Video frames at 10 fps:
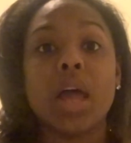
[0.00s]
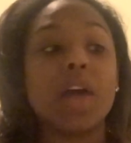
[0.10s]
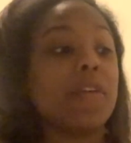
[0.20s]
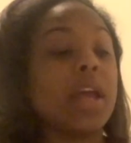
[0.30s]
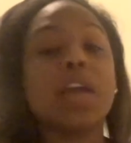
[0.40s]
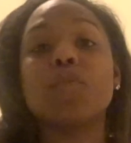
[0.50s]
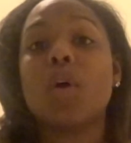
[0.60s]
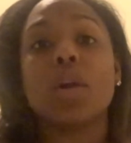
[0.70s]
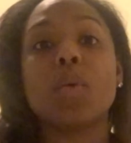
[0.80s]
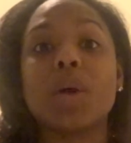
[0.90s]
If he ain't
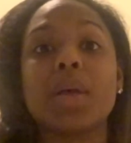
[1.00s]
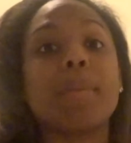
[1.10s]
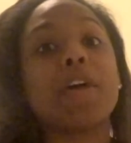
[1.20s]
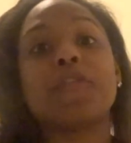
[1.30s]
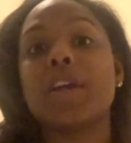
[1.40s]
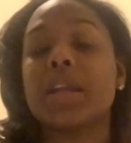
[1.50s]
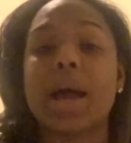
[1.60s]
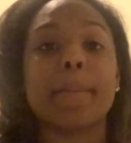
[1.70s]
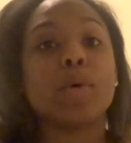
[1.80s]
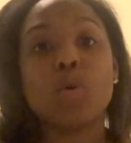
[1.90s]
rolling with it, my feet
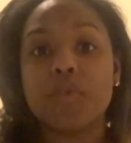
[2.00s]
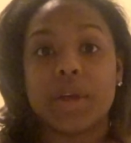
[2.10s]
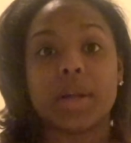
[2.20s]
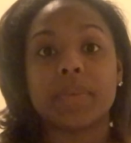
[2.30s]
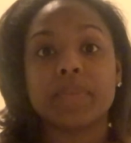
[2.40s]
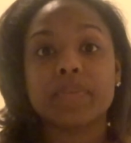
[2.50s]
not moving.